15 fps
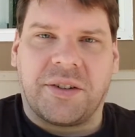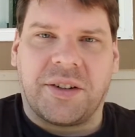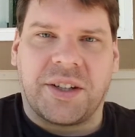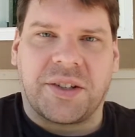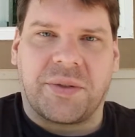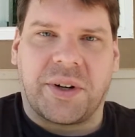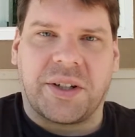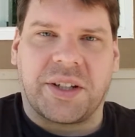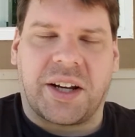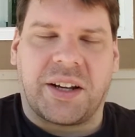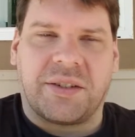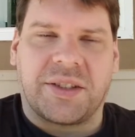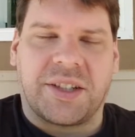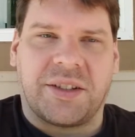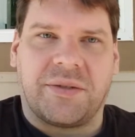as far as I
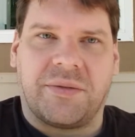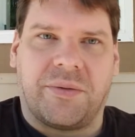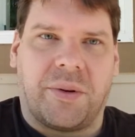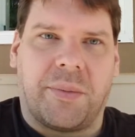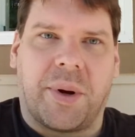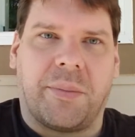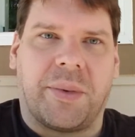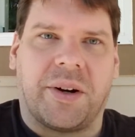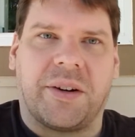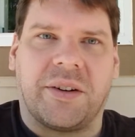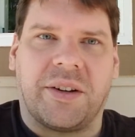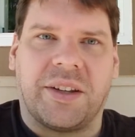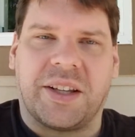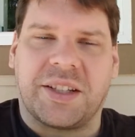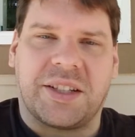can remember,
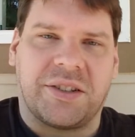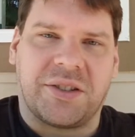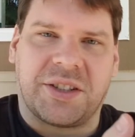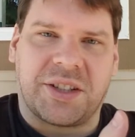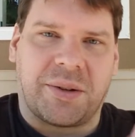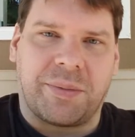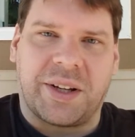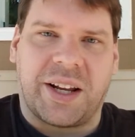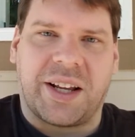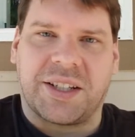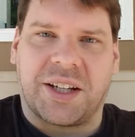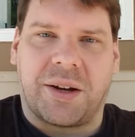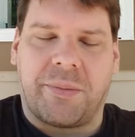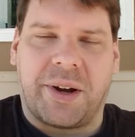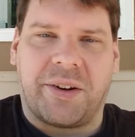unless there's something that
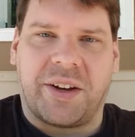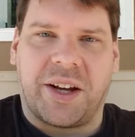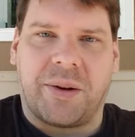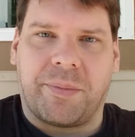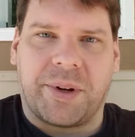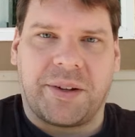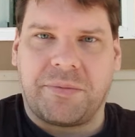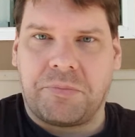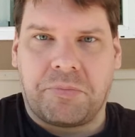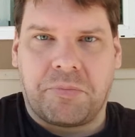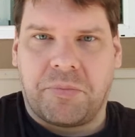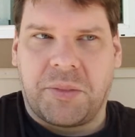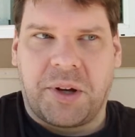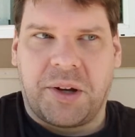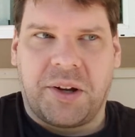hasn't come out yet, but,
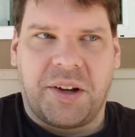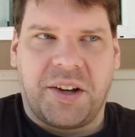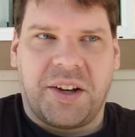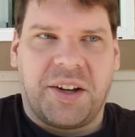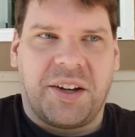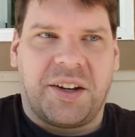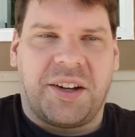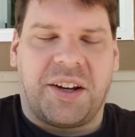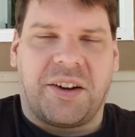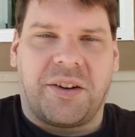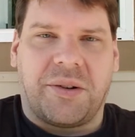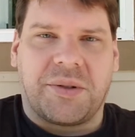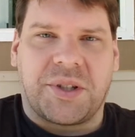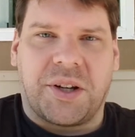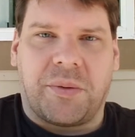you know,
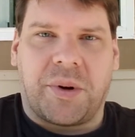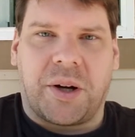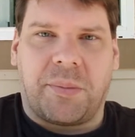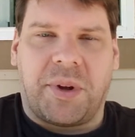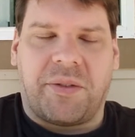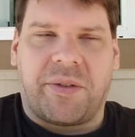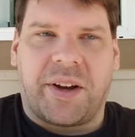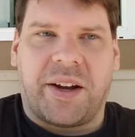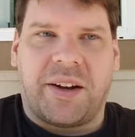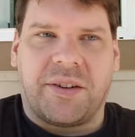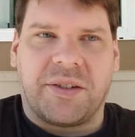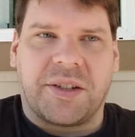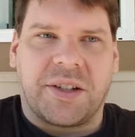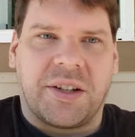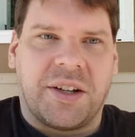he was nowhere to be
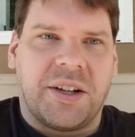found.